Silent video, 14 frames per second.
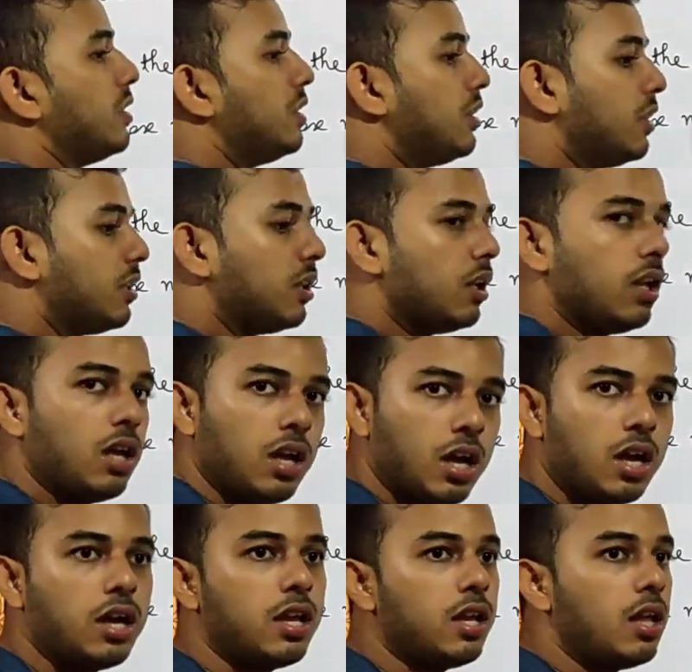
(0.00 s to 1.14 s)
isn't it?
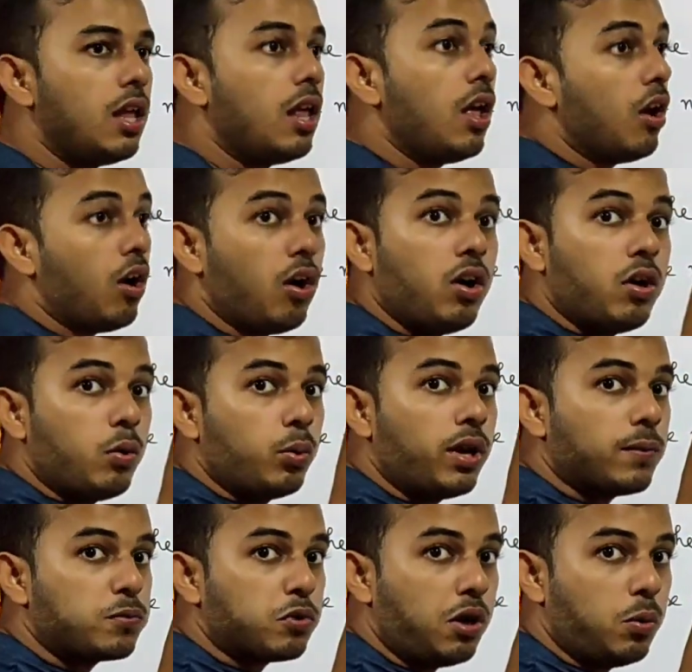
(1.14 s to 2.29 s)
We
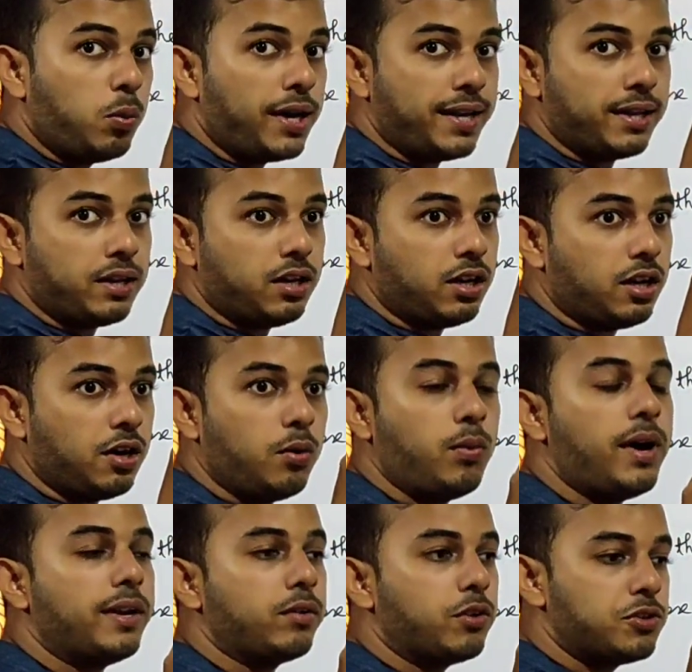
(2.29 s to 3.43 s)
have solved
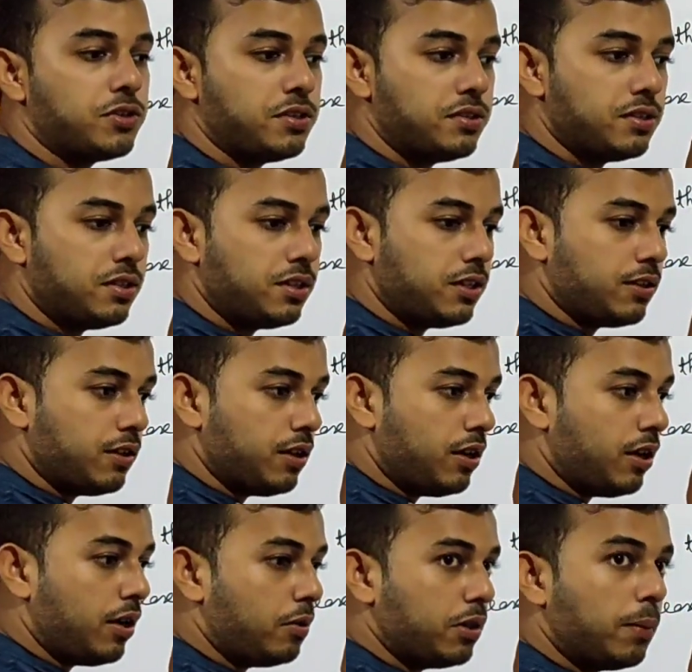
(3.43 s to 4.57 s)
one question, isn't it?
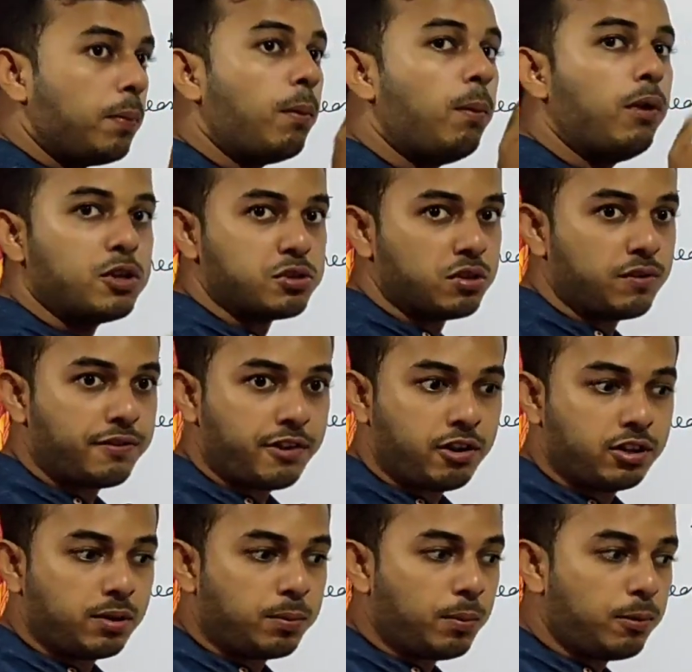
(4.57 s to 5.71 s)
The population of
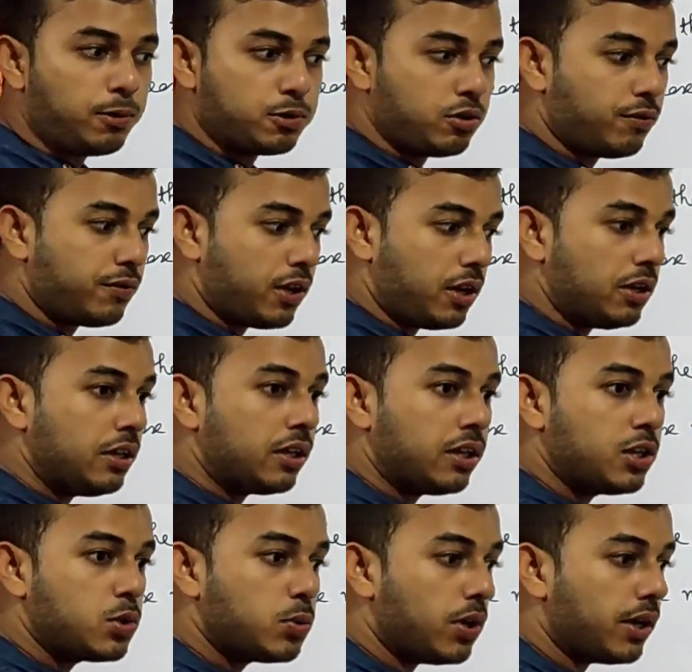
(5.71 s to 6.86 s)
town. The population of town
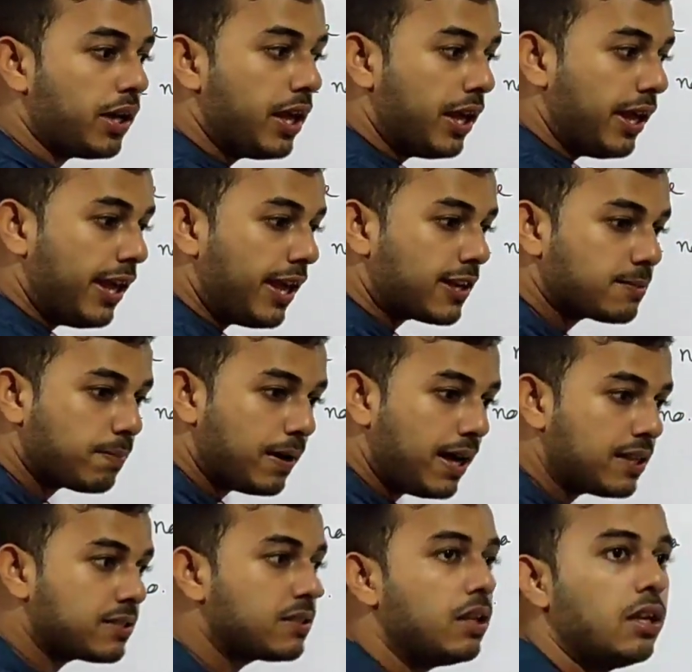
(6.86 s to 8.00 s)
increased what? X
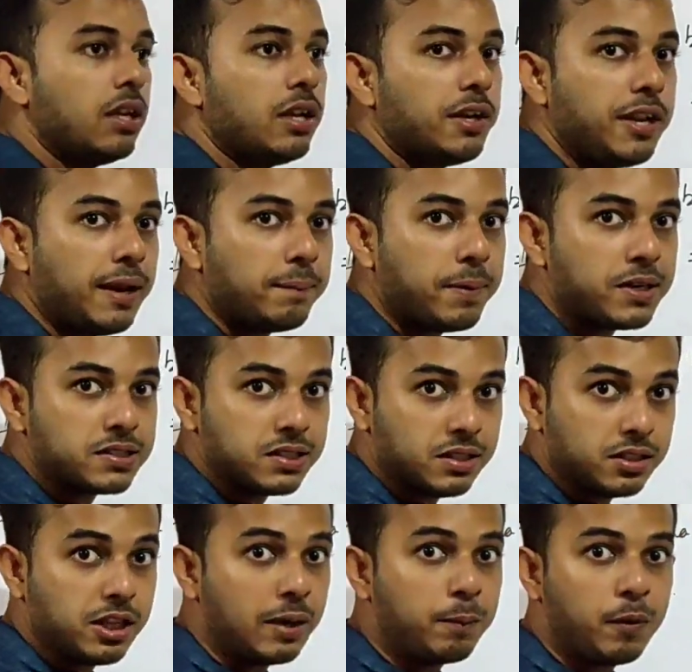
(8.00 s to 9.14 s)
plus
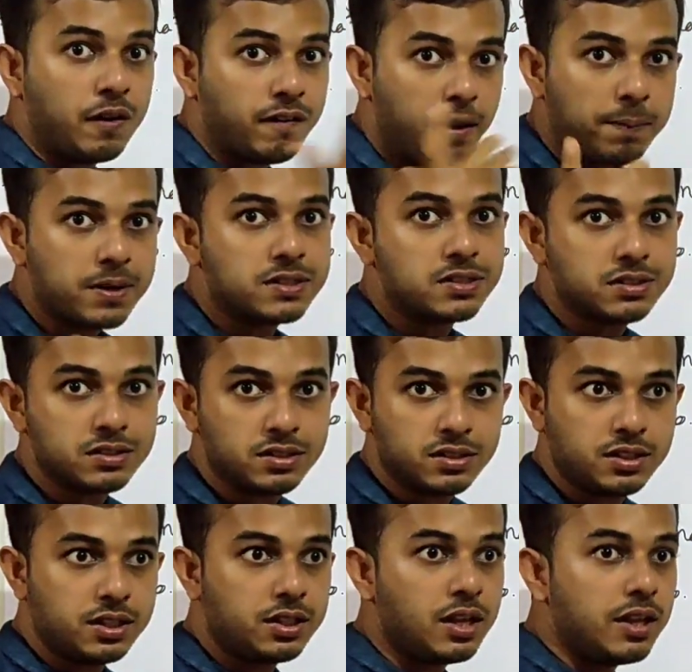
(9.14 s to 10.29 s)
10%, 10.5%,
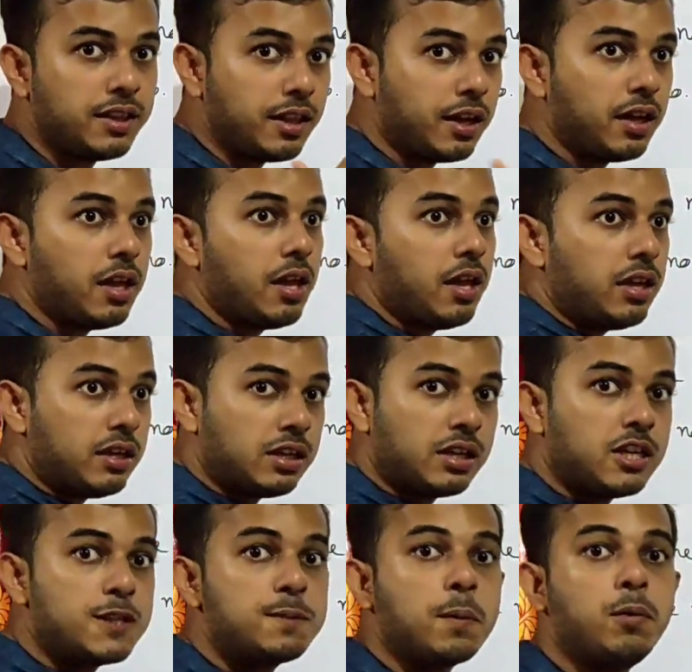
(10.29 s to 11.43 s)
isn't it? The
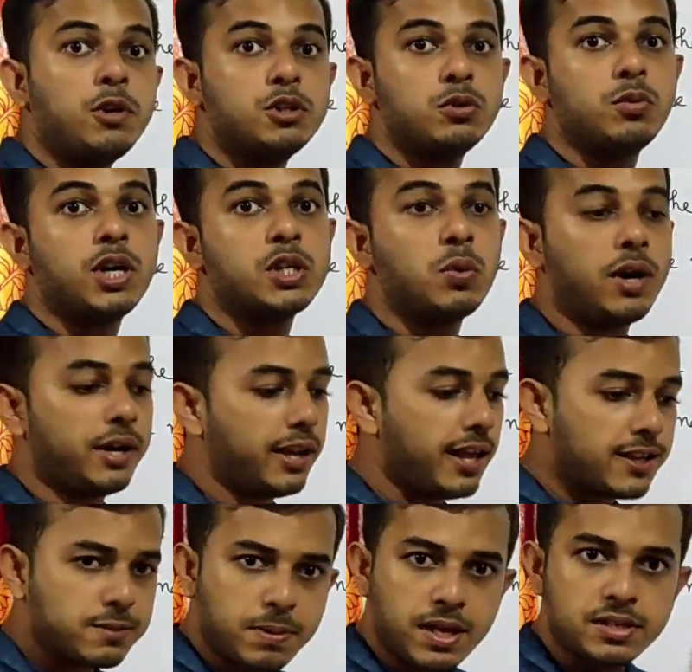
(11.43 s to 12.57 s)
increased population was what?
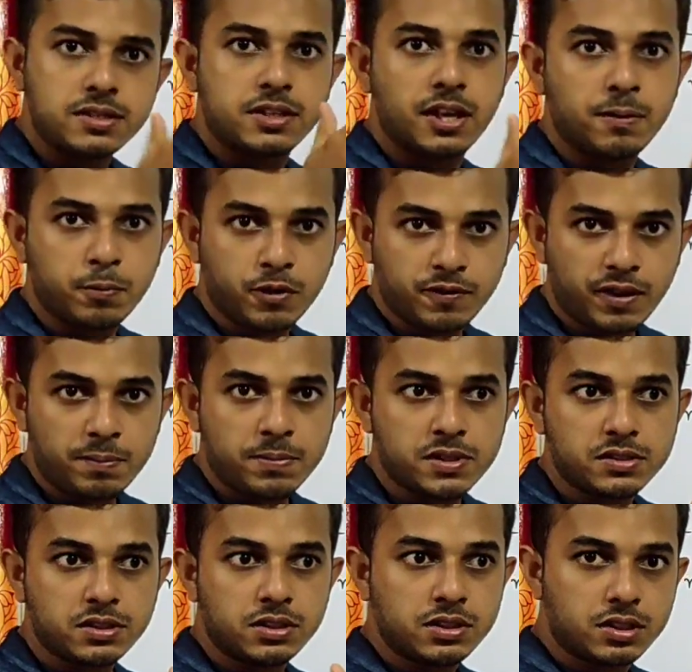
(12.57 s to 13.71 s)
X plus
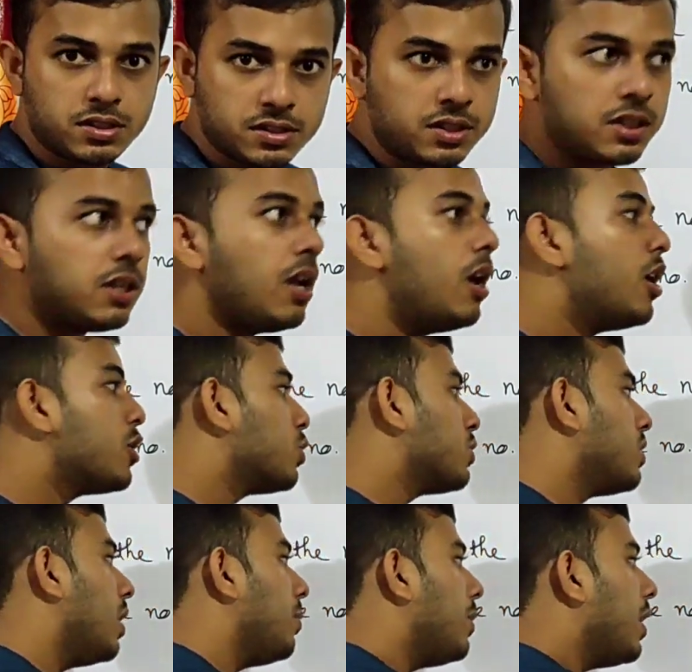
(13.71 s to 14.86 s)
10.5%, isn't it? So
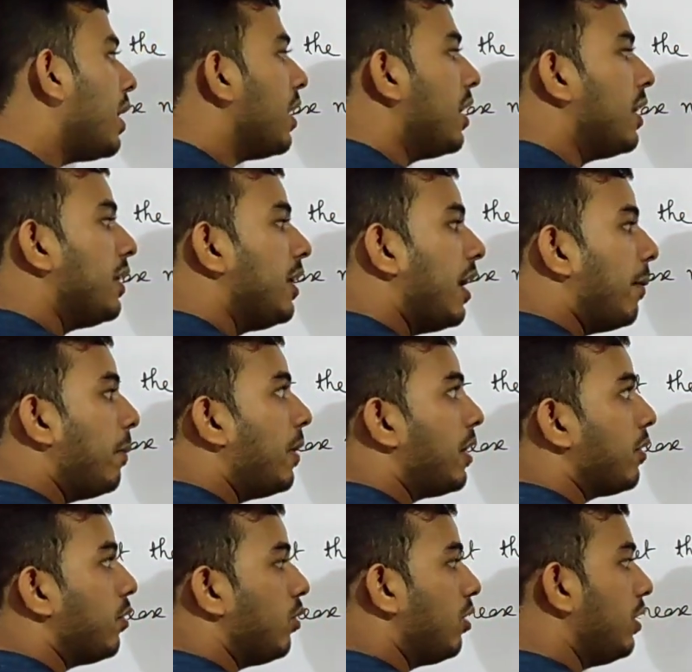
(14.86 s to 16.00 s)
same here, the
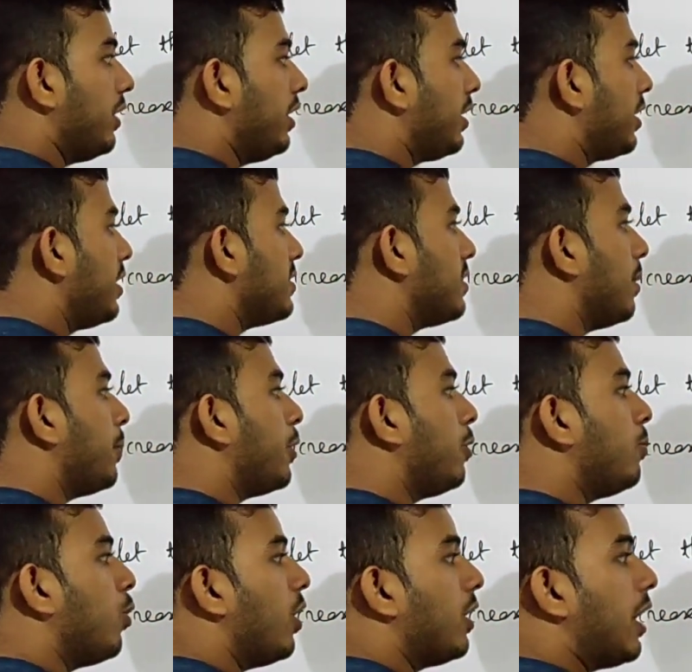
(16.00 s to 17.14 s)
number, increased number will
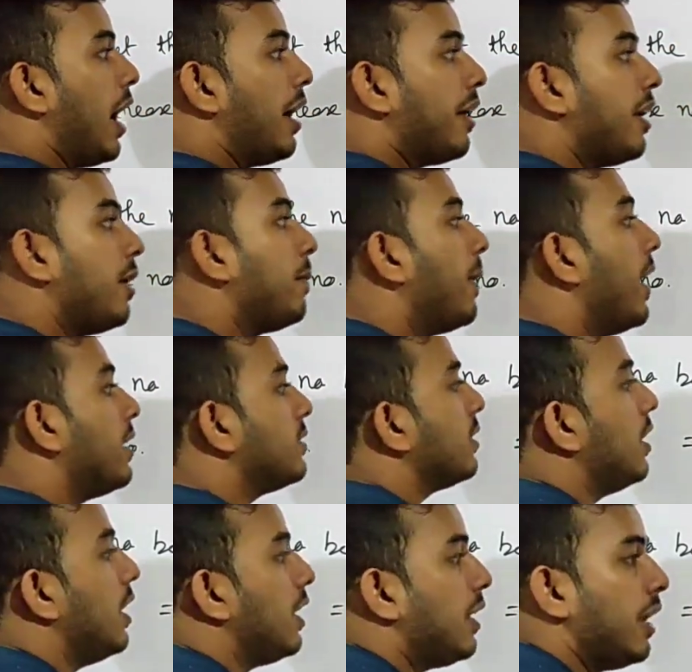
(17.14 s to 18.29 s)
be what? 100 plus
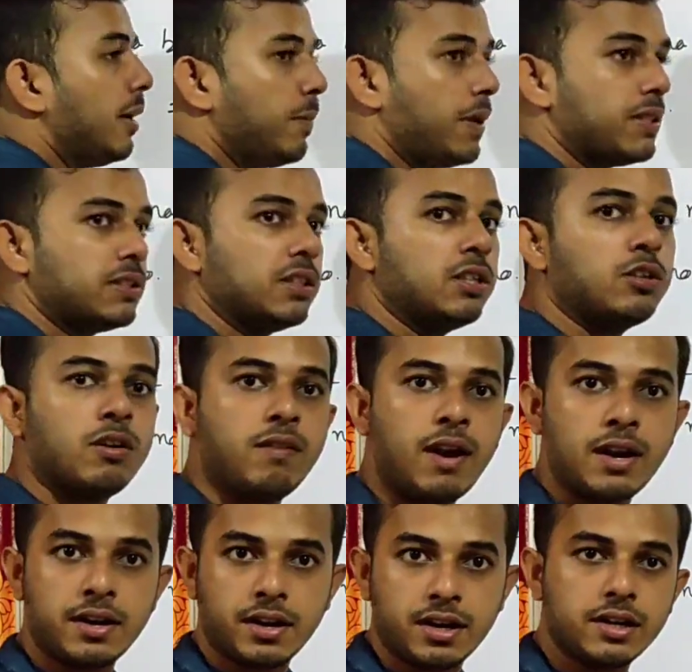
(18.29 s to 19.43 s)
10% of
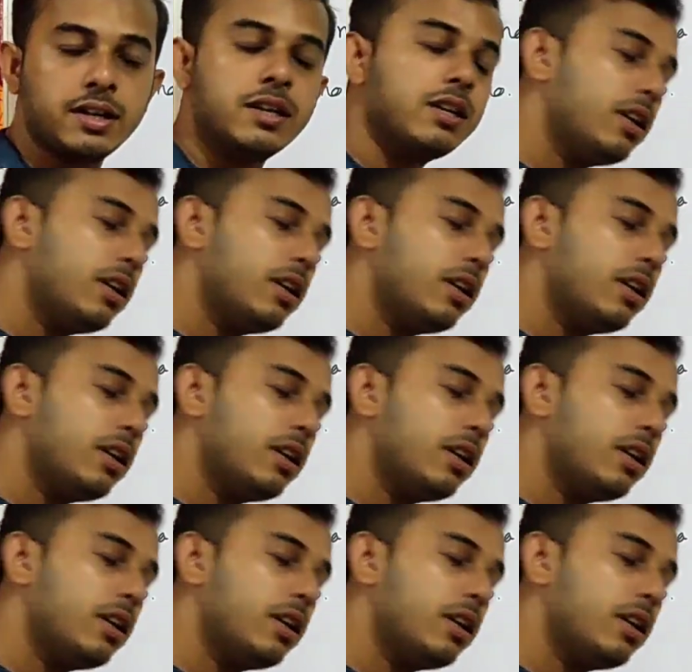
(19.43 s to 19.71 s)
100.